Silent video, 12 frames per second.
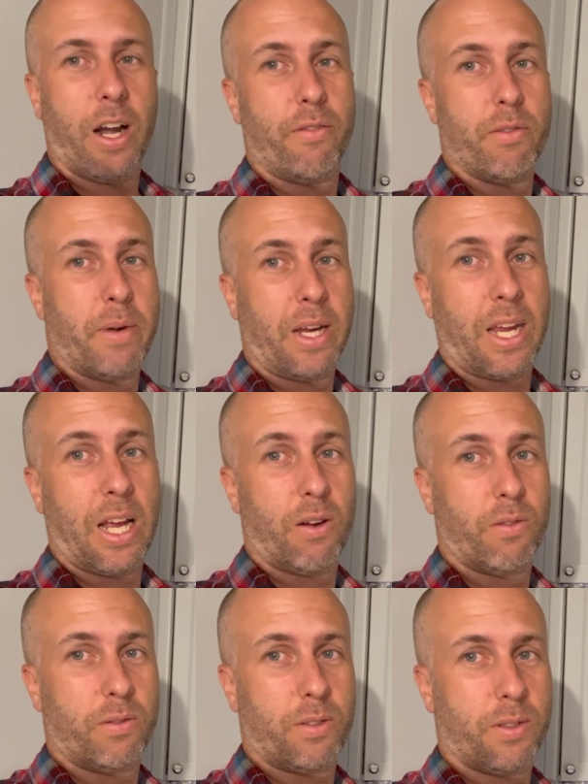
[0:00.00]
Every Bit
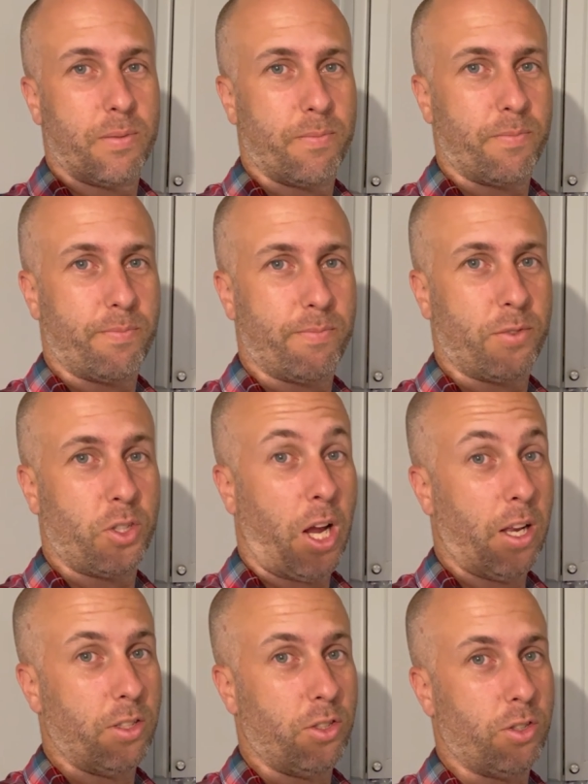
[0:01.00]
Counts
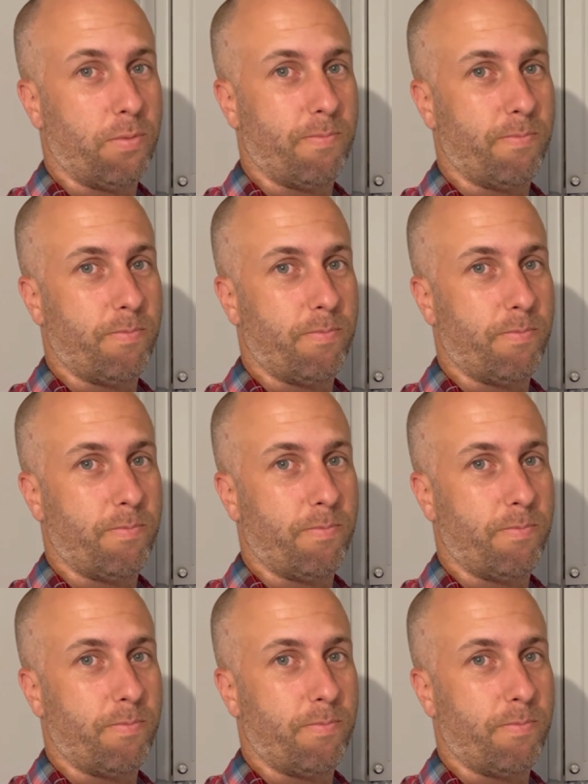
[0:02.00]
Challenge.